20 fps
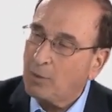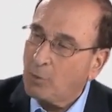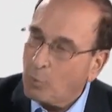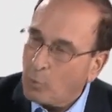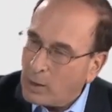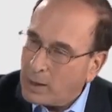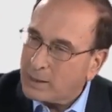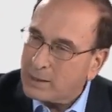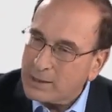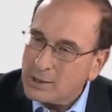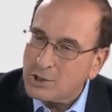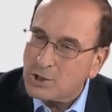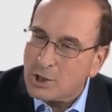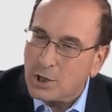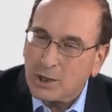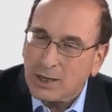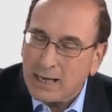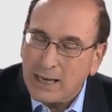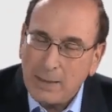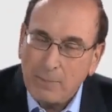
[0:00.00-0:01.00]
what is
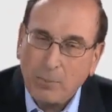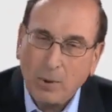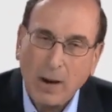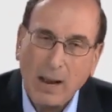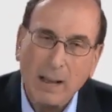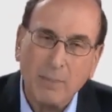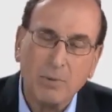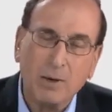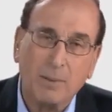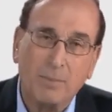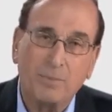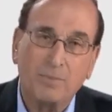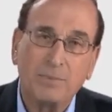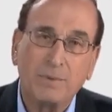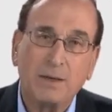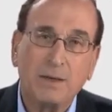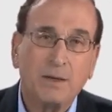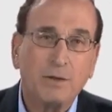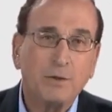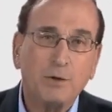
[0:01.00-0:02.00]
your key problem?
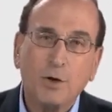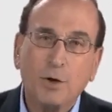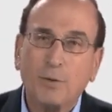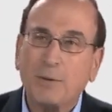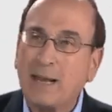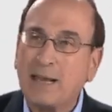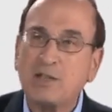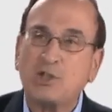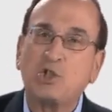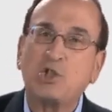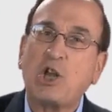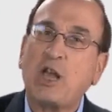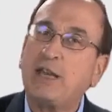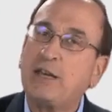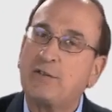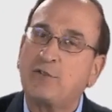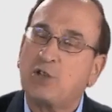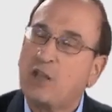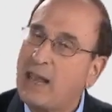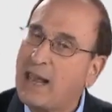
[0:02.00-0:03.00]
You don't ask
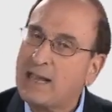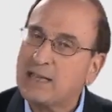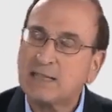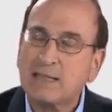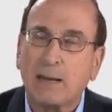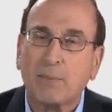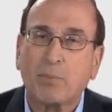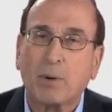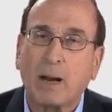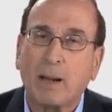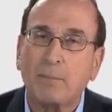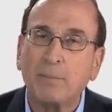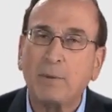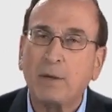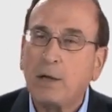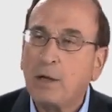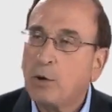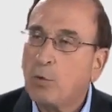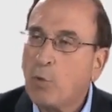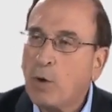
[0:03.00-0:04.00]
Jane if she has that problem.
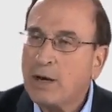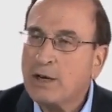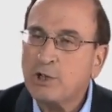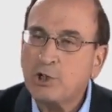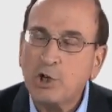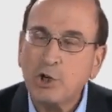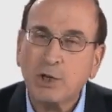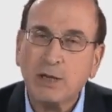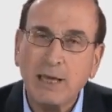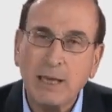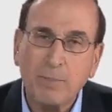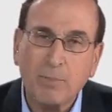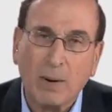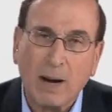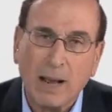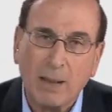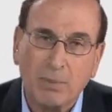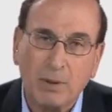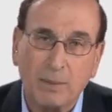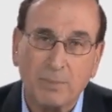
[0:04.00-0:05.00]
What is your key
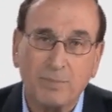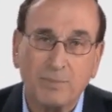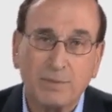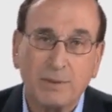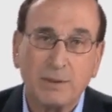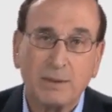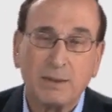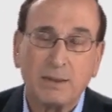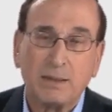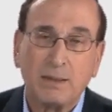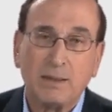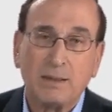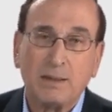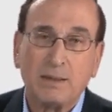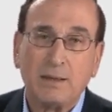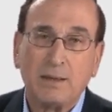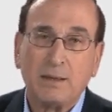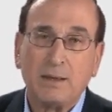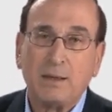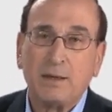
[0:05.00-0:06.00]
problem?
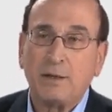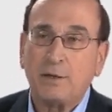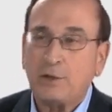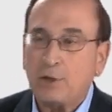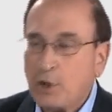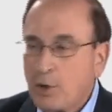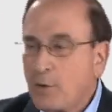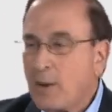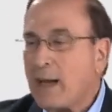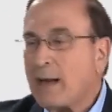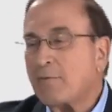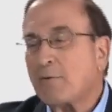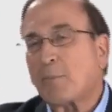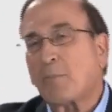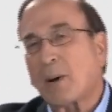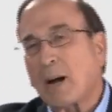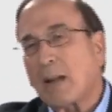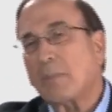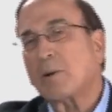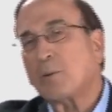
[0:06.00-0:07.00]
Do you have a
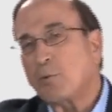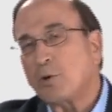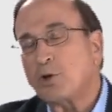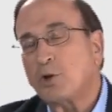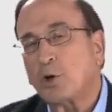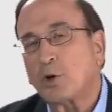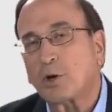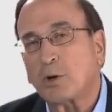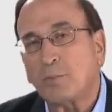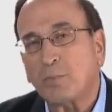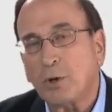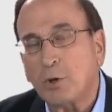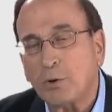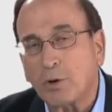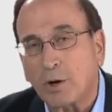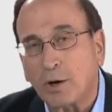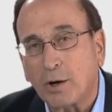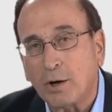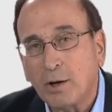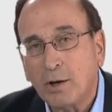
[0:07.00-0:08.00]
problem with your
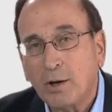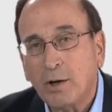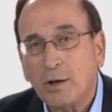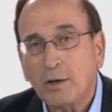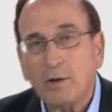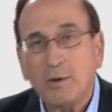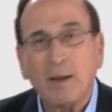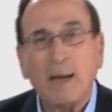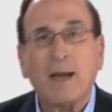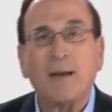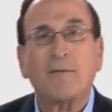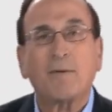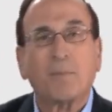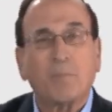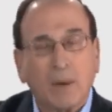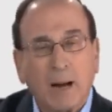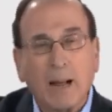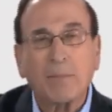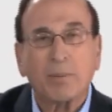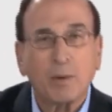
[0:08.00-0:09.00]
computer? Do you have a
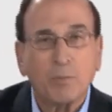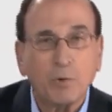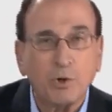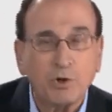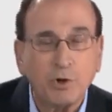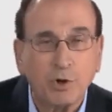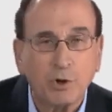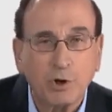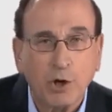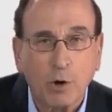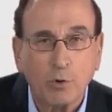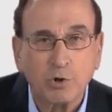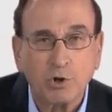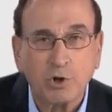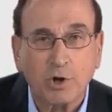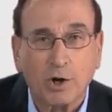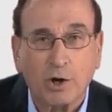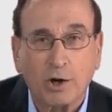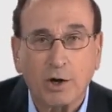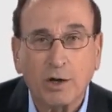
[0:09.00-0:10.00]
problem with your
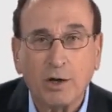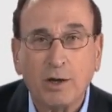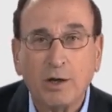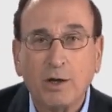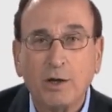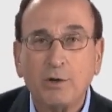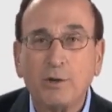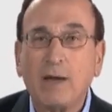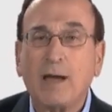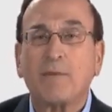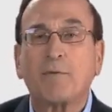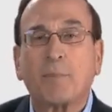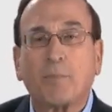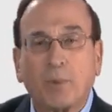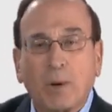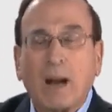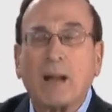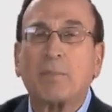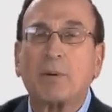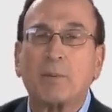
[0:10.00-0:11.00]
toaster? Do you have a
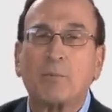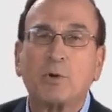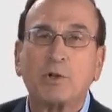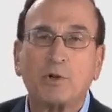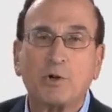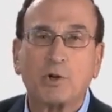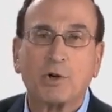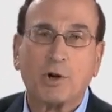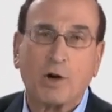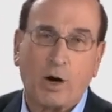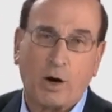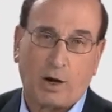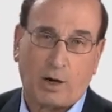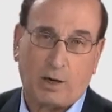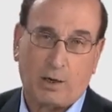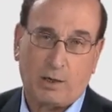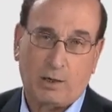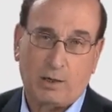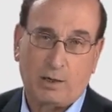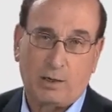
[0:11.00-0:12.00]
problem with your car?